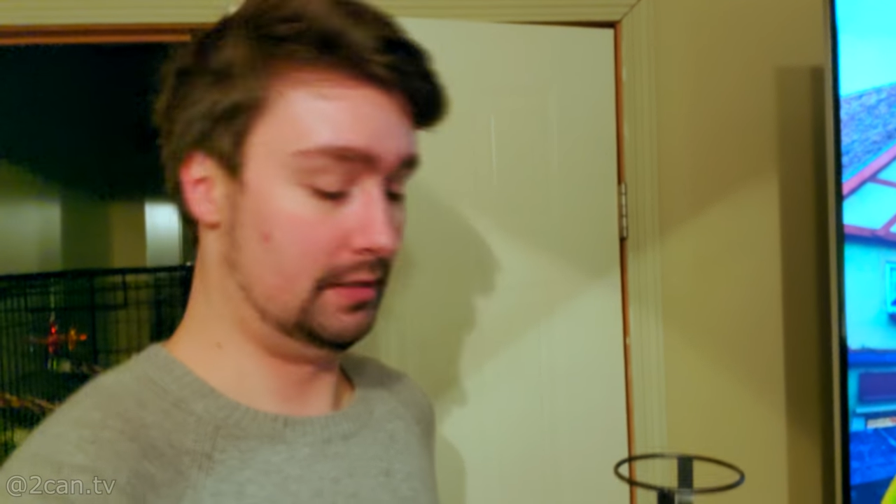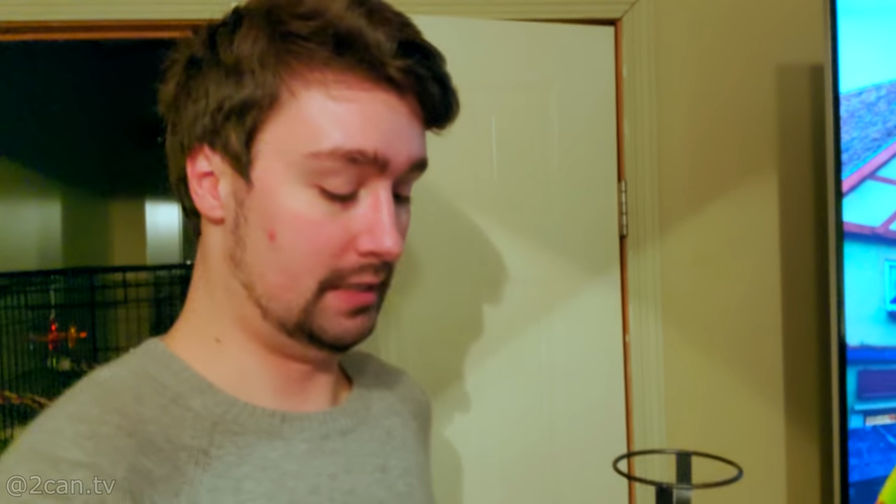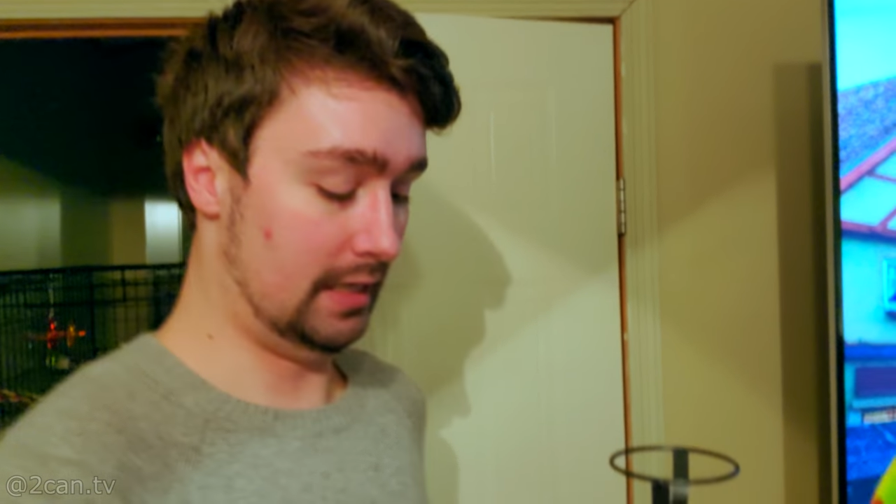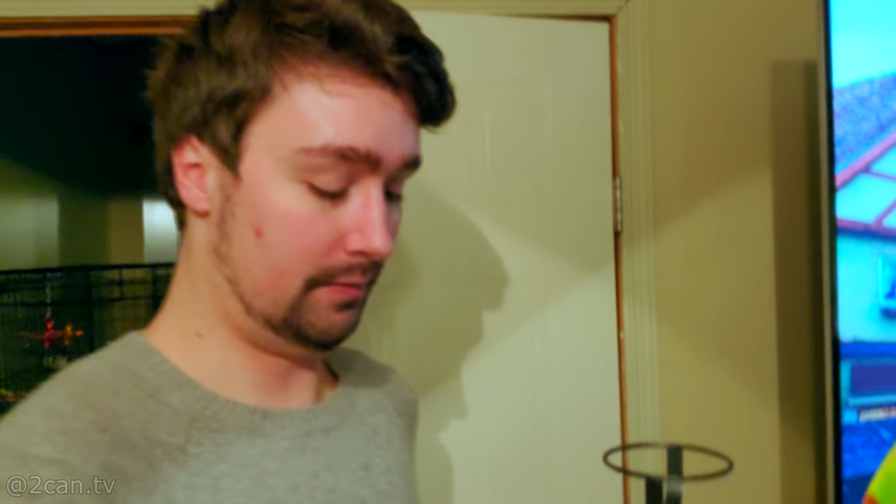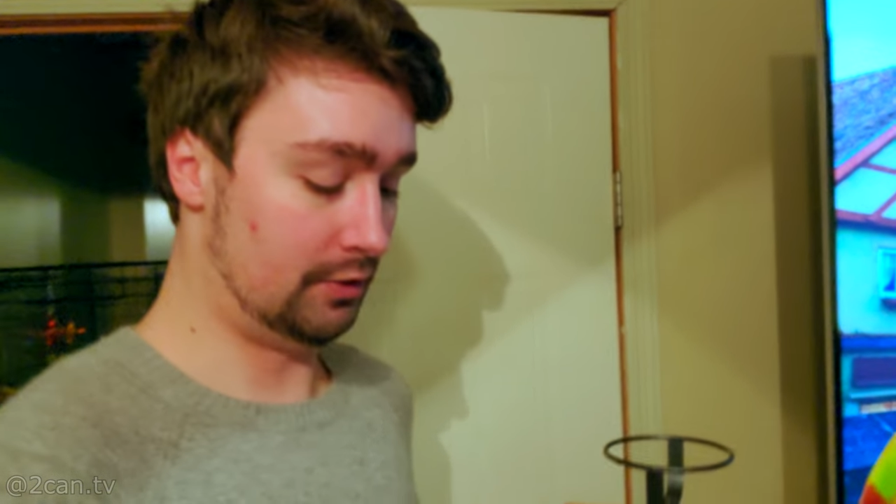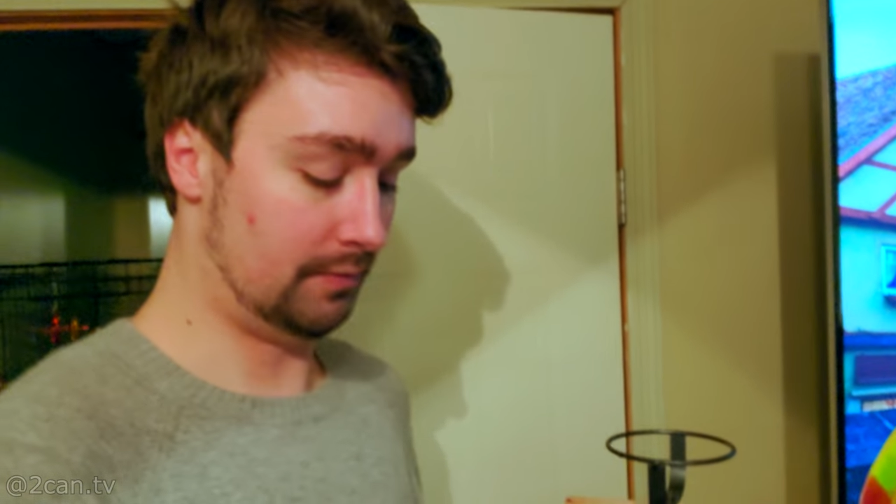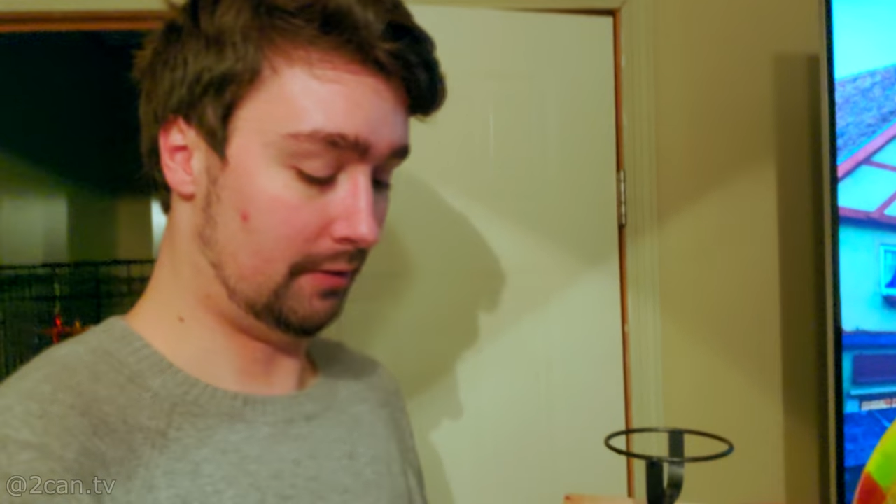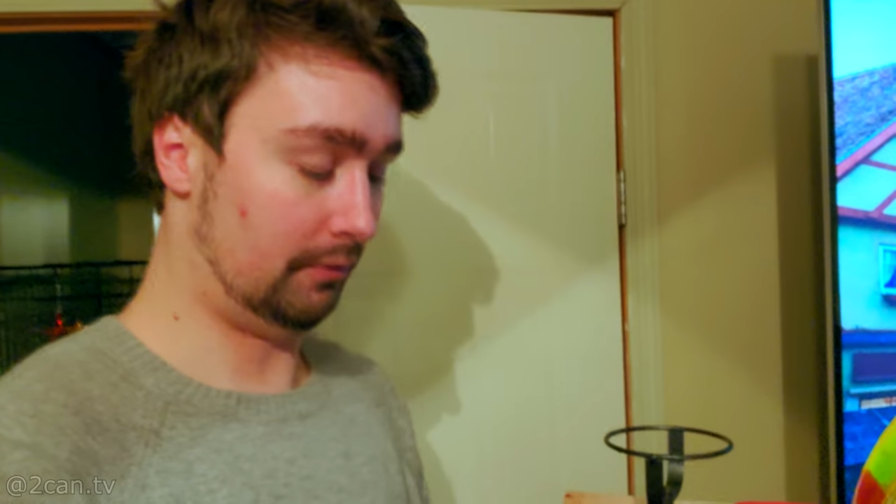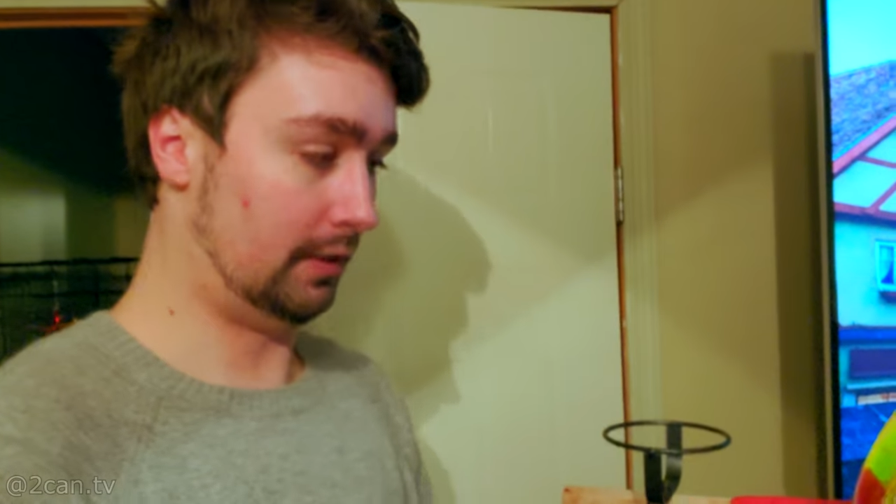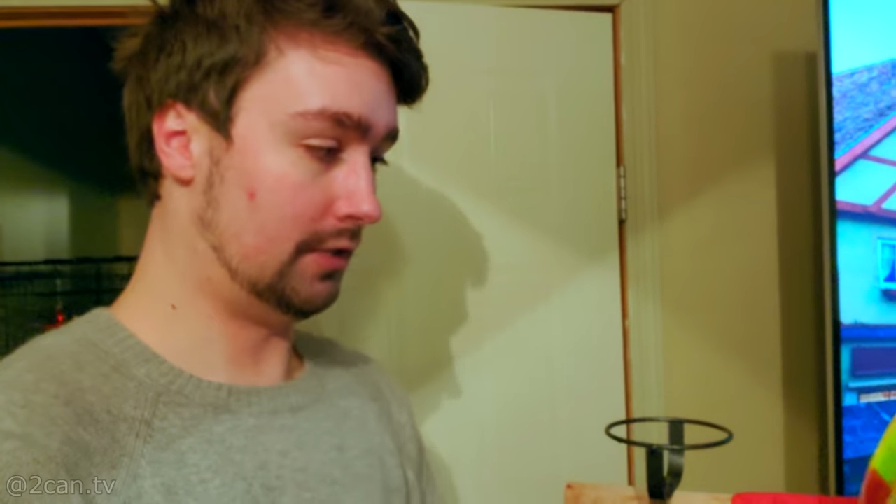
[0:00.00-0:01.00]
damage my
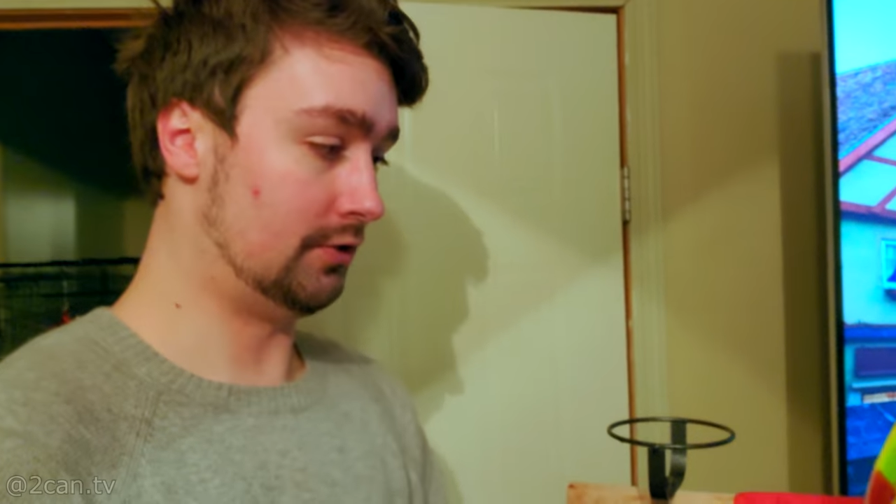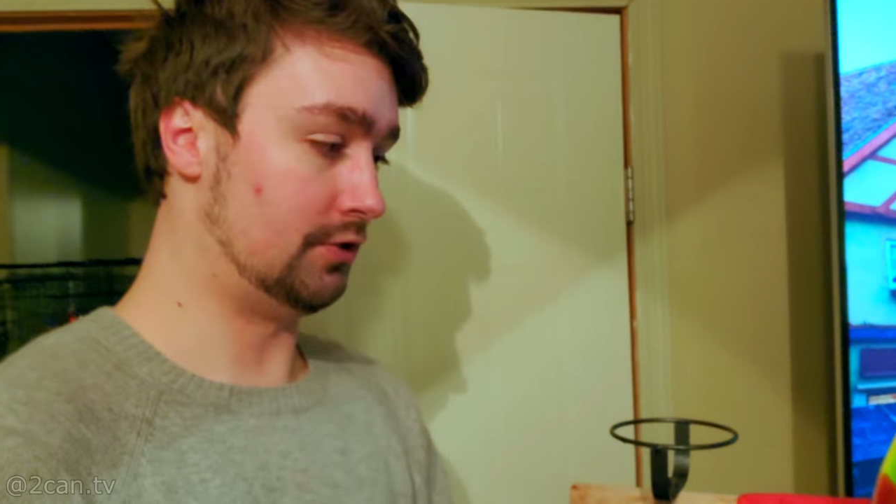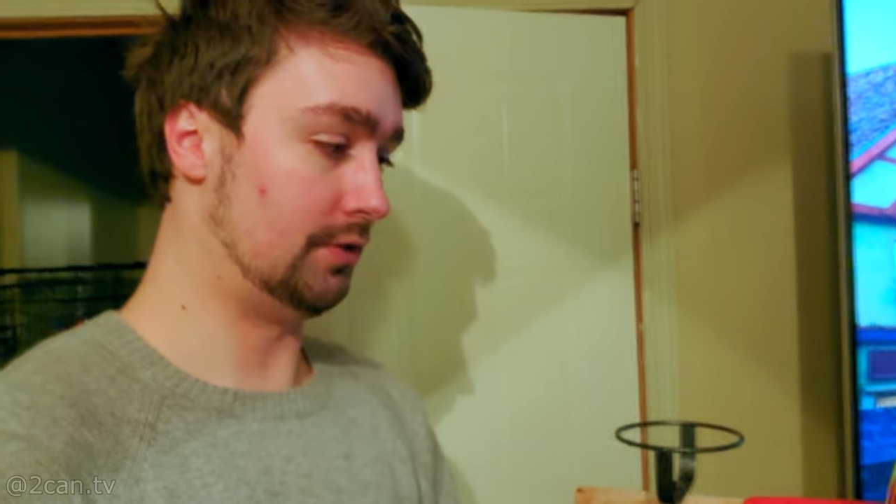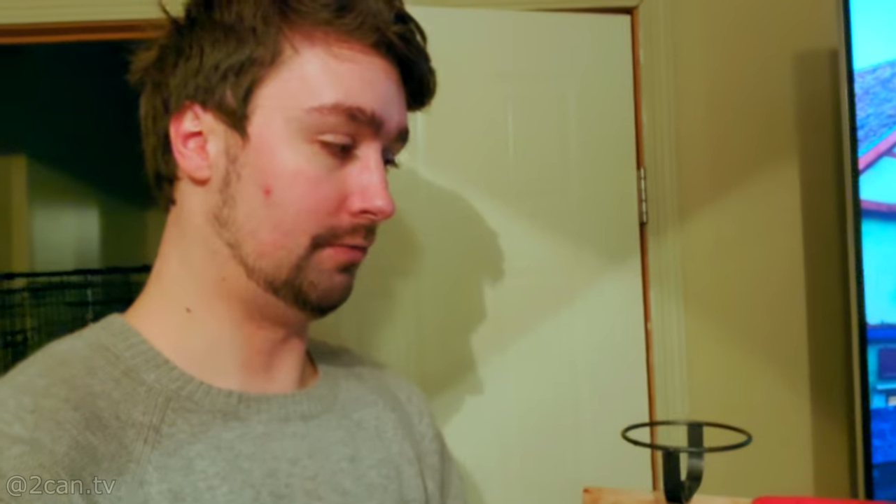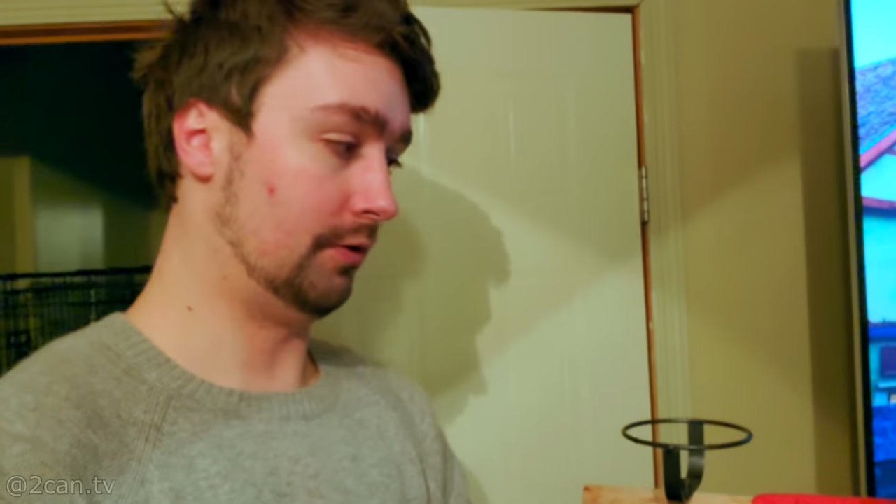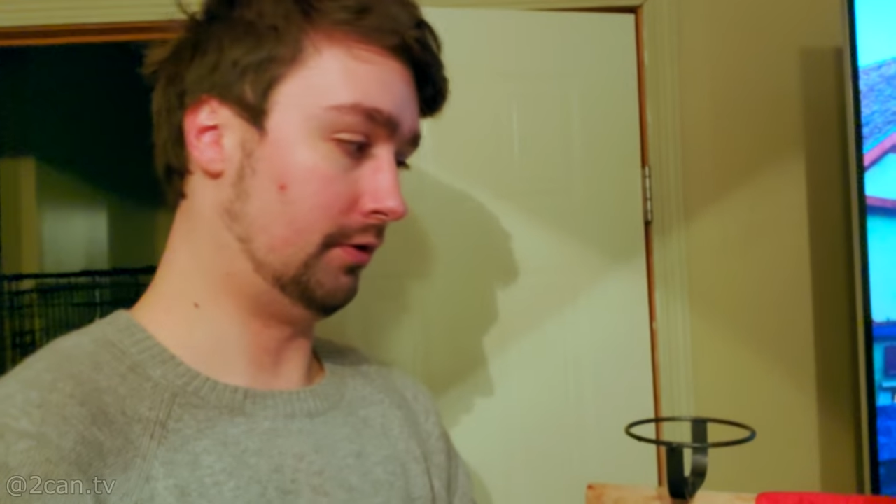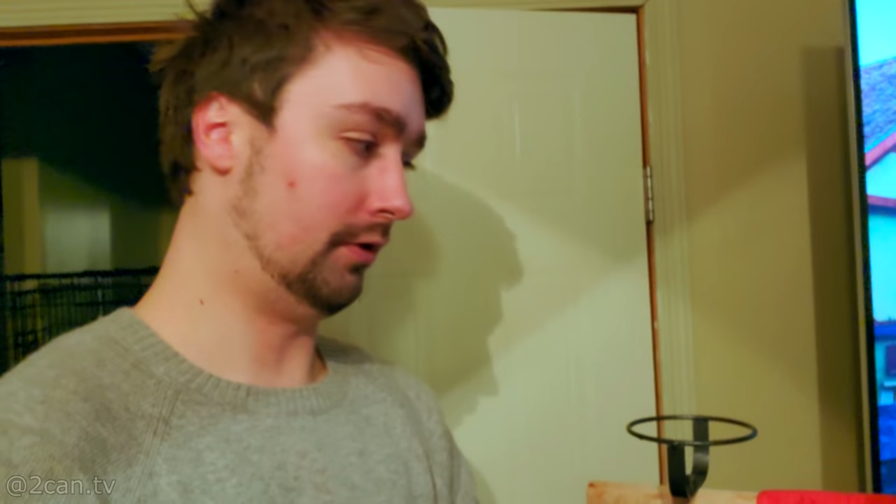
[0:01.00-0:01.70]
relationship with her.